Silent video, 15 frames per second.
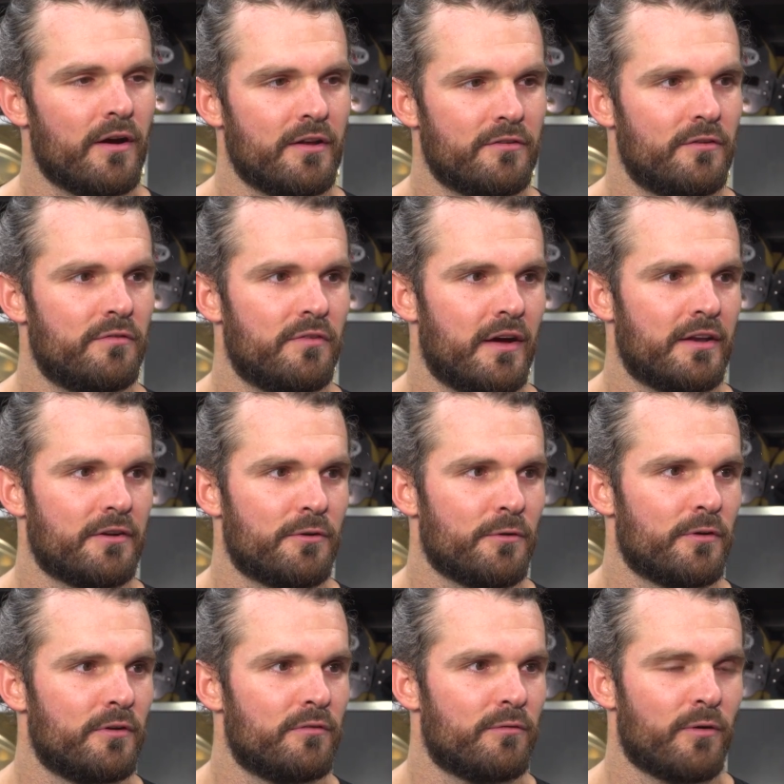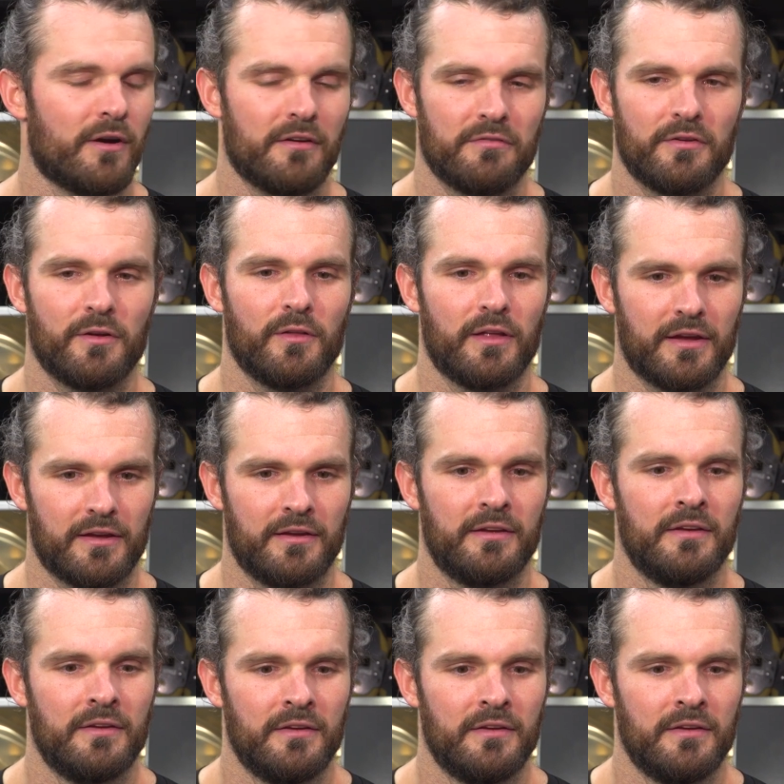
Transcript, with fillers: I do find a groove where I feel like